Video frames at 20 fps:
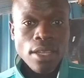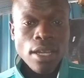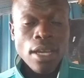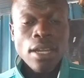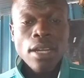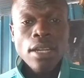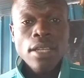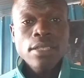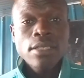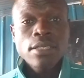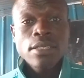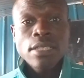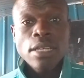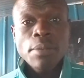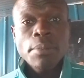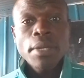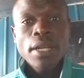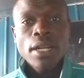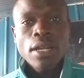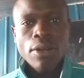unless it's a
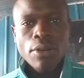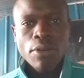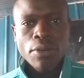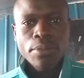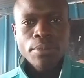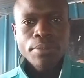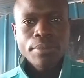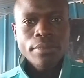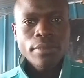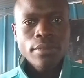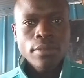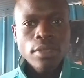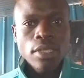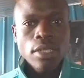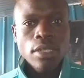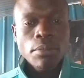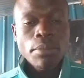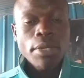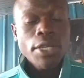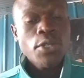miracle,
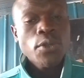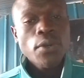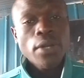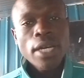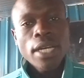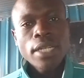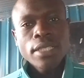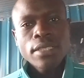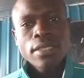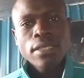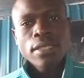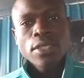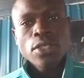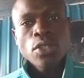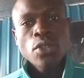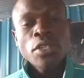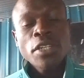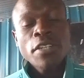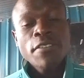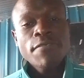but you can't.
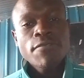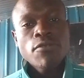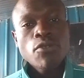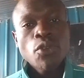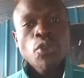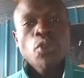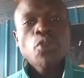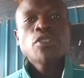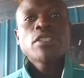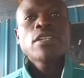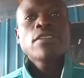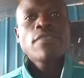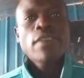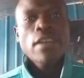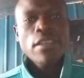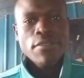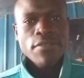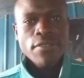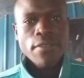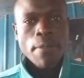So you need food to
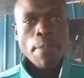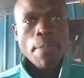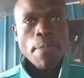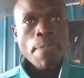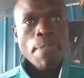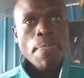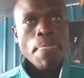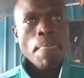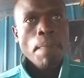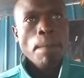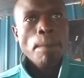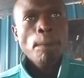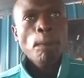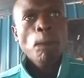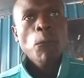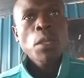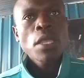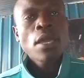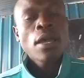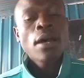survive.
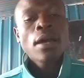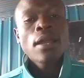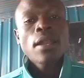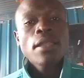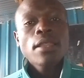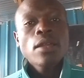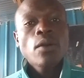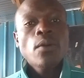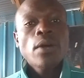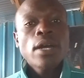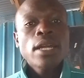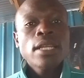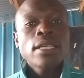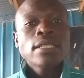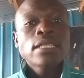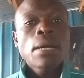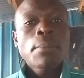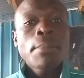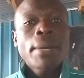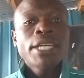Another one
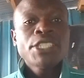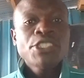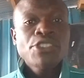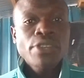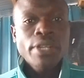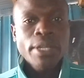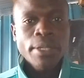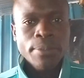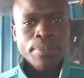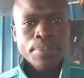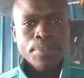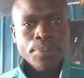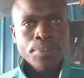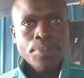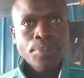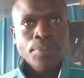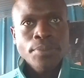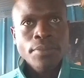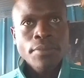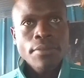is a battery.
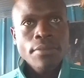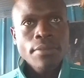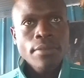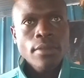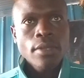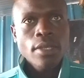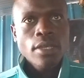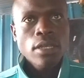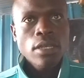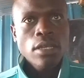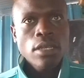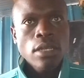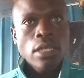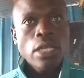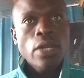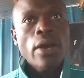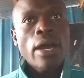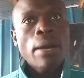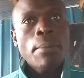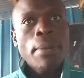
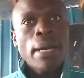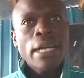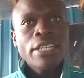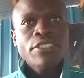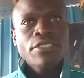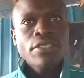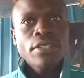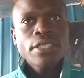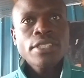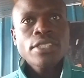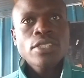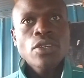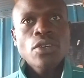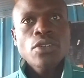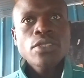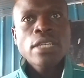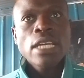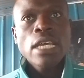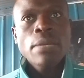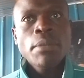Now a battery
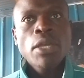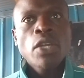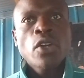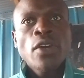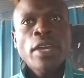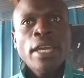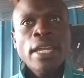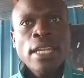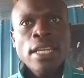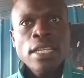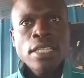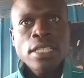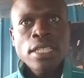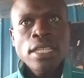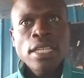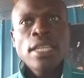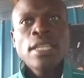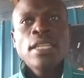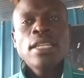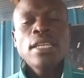stores chemical
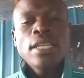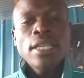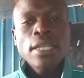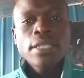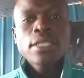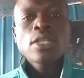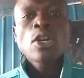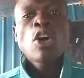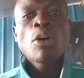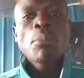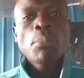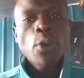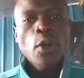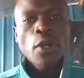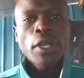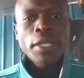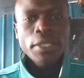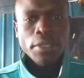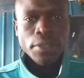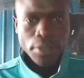energy in its
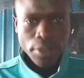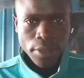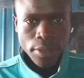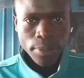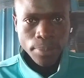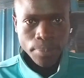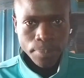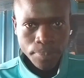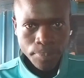components.